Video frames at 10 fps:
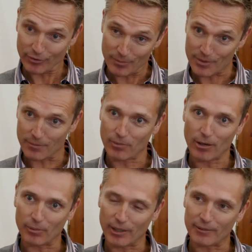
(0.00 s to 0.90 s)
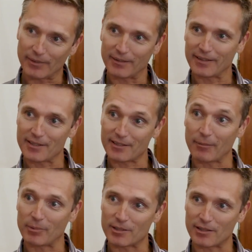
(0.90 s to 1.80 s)
from Zimbabwe and, and
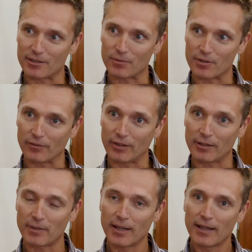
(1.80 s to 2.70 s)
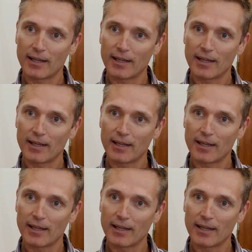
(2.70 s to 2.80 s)
established this reserve. And it,